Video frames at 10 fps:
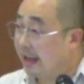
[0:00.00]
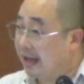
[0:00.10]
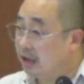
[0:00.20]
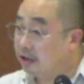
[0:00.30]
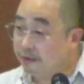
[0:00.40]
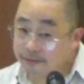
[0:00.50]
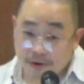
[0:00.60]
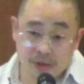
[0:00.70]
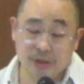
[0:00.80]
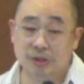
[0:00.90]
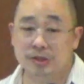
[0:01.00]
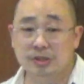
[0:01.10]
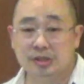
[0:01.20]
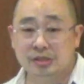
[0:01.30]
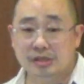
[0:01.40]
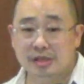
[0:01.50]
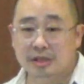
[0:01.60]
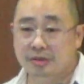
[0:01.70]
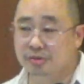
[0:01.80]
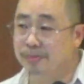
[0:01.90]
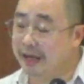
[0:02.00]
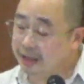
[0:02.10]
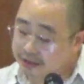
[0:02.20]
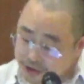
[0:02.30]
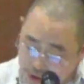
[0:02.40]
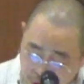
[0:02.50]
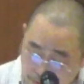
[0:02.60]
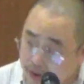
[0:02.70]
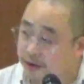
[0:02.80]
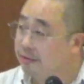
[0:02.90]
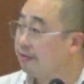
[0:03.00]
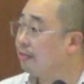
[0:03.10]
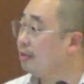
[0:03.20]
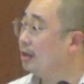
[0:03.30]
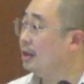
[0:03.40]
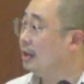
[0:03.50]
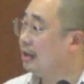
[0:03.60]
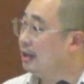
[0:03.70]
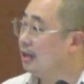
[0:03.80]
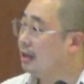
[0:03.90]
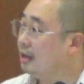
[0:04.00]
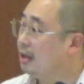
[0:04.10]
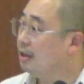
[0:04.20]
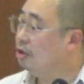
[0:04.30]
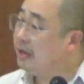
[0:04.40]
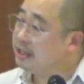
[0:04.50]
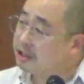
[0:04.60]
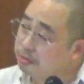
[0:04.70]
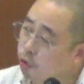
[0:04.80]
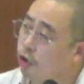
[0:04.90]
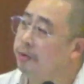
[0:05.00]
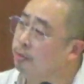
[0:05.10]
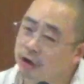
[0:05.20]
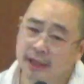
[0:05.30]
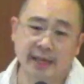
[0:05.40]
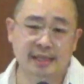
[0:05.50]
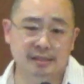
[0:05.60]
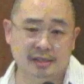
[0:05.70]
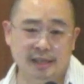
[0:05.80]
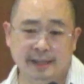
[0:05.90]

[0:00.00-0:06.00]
converts, who brings new birth, who makes us more and more like His Son.